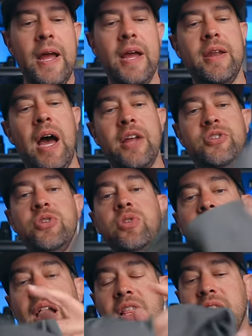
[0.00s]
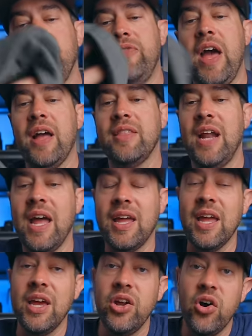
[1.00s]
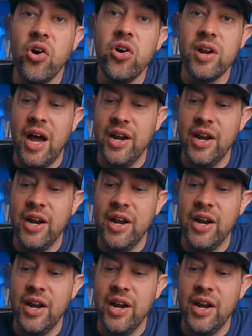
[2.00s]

And I do like the fact that I can get a hood